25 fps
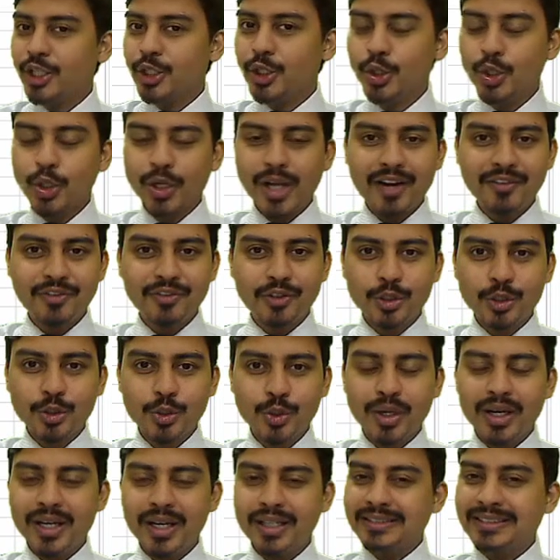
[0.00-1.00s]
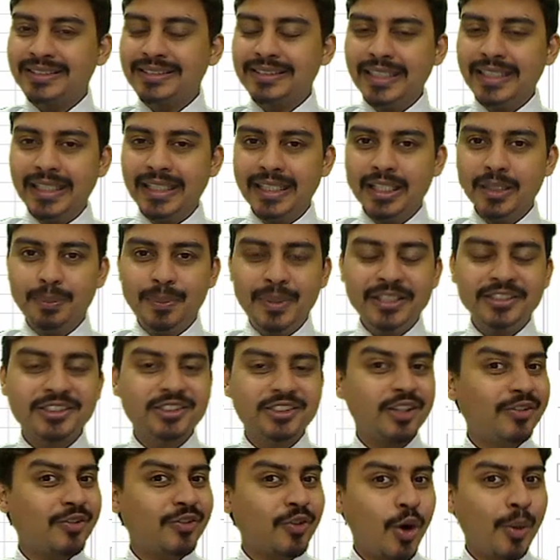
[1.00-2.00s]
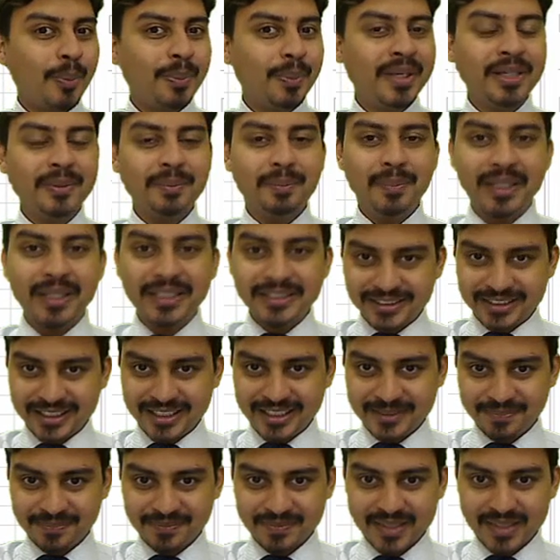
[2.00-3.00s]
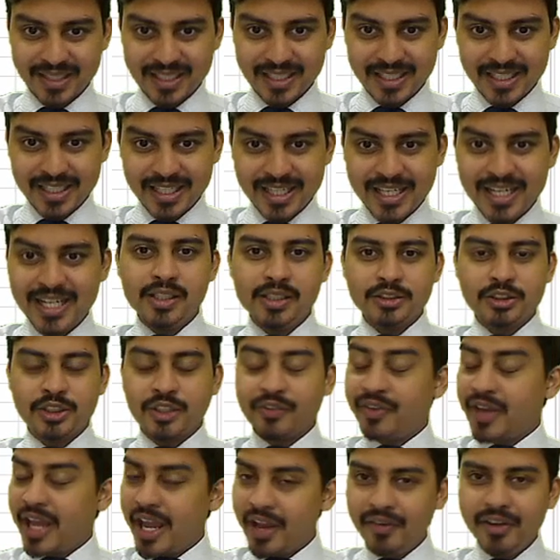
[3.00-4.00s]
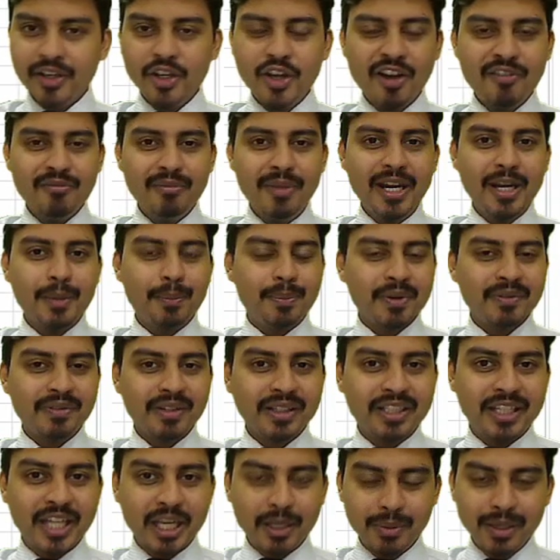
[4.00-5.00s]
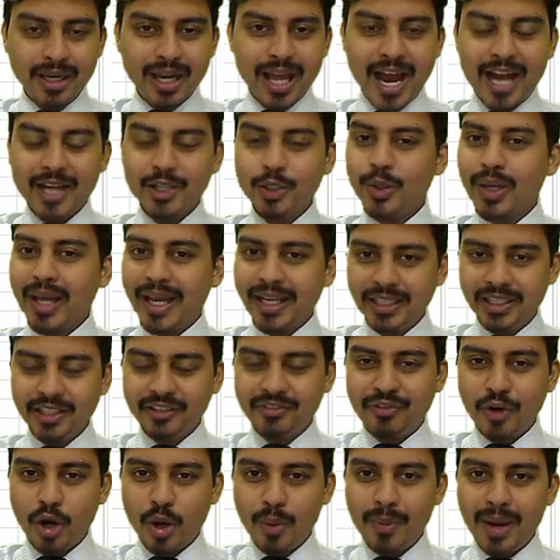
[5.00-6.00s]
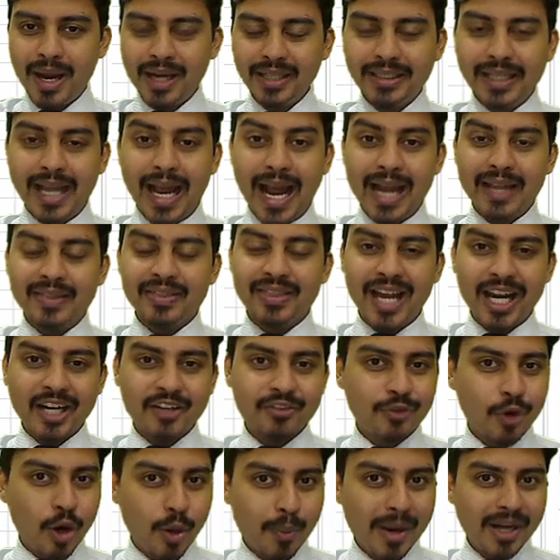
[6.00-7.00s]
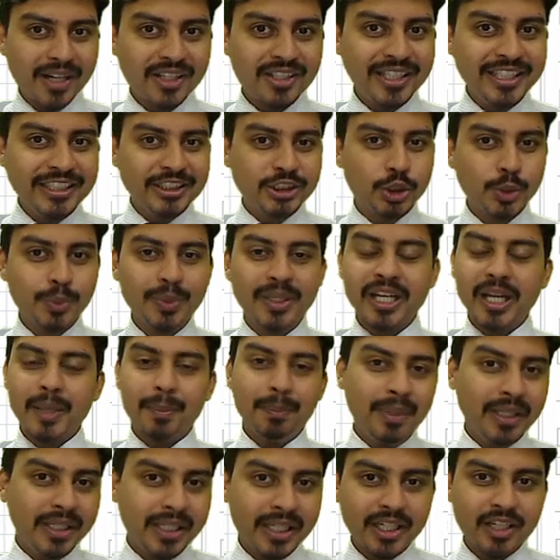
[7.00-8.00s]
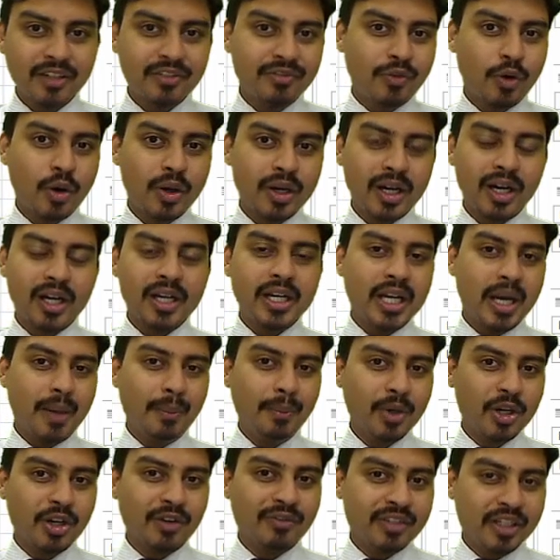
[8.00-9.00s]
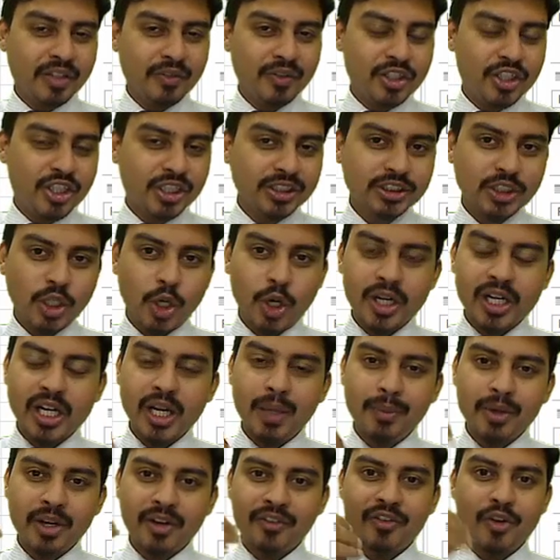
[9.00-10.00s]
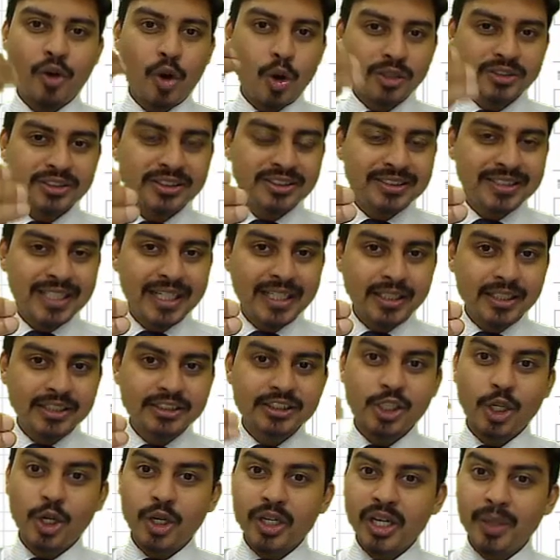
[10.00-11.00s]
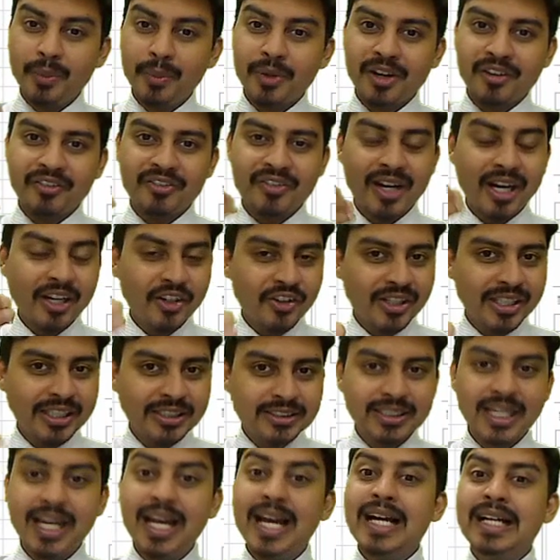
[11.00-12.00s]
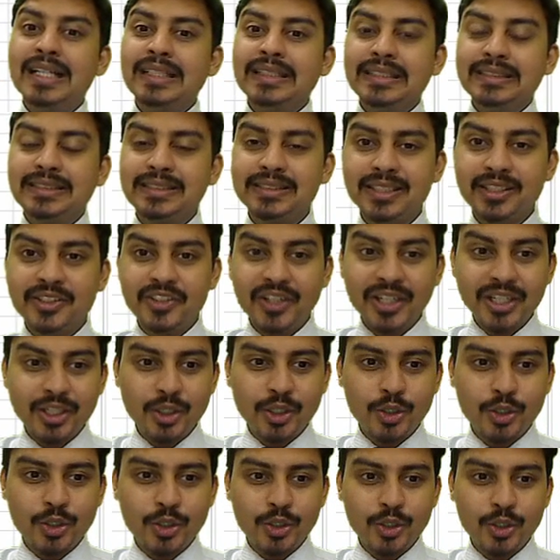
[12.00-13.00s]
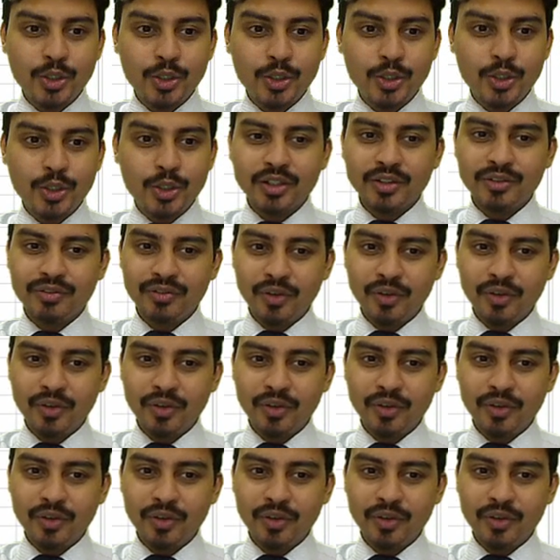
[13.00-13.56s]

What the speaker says: You don't have to do a single piece of copy and pasting. So if ever you have made a pivot table and you like the format and that format needs to be replicated for a number of divisions or number of cost centers or number of countries, this is the trick you are going to follow.